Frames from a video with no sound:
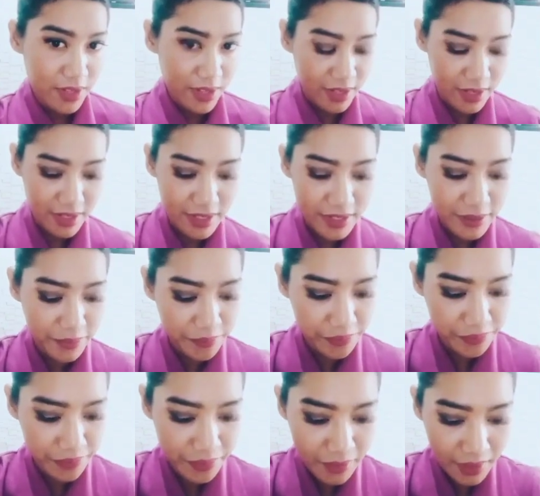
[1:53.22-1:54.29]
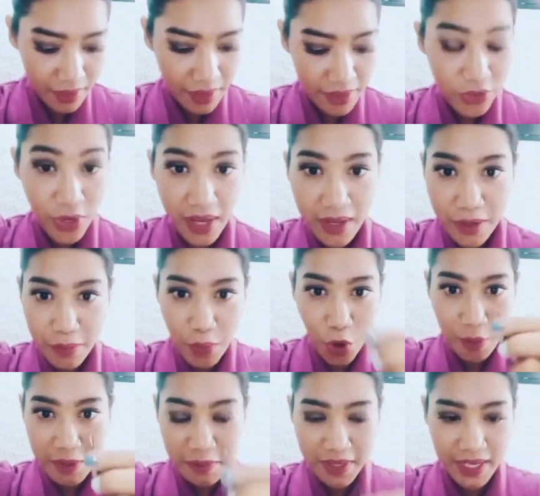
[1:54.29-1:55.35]
the third, take a
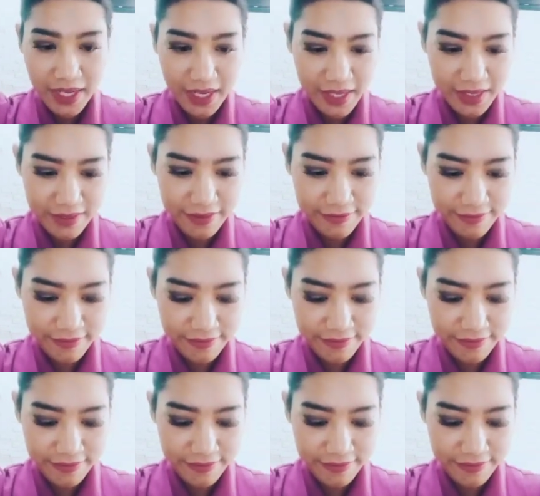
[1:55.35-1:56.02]
poppy pinning.